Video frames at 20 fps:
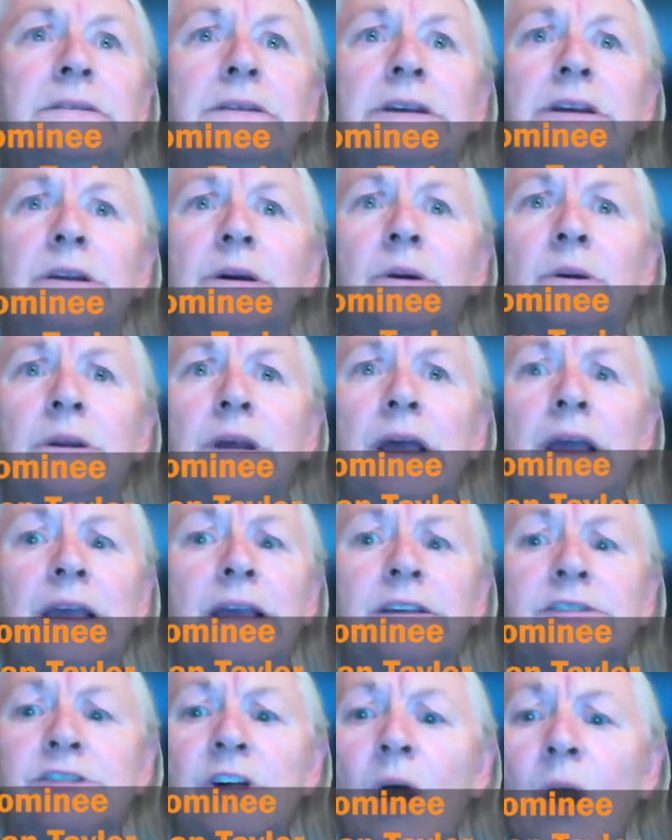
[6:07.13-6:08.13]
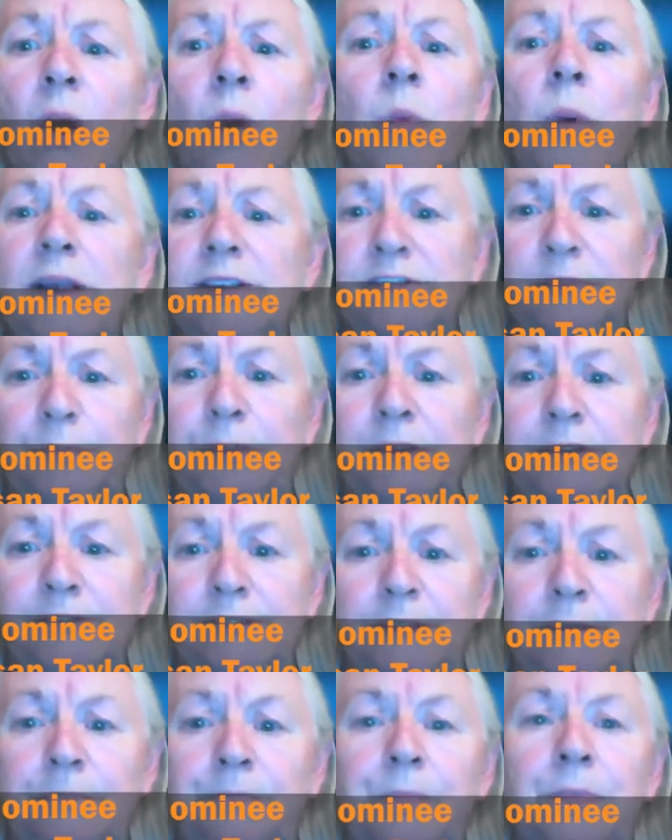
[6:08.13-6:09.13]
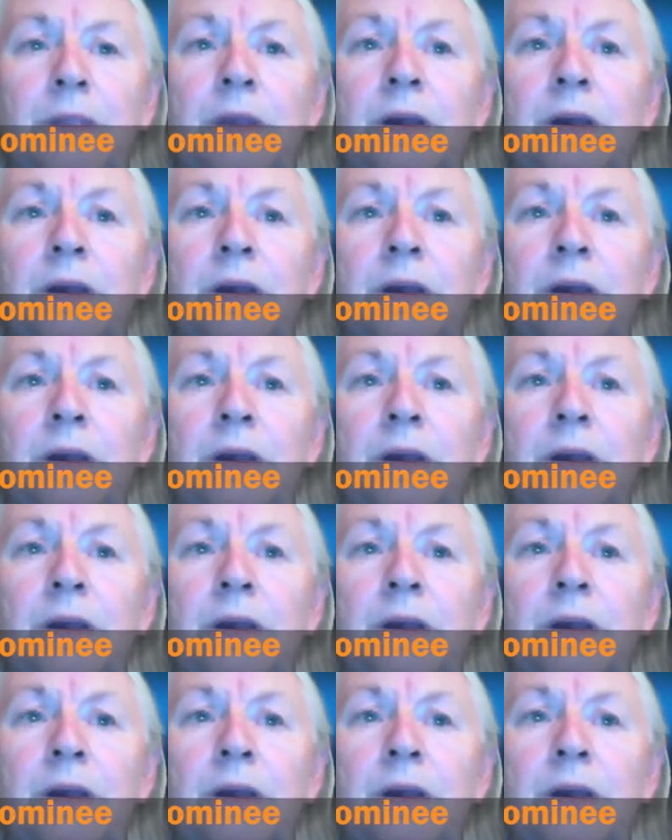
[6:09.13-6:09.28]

you know, is always busy.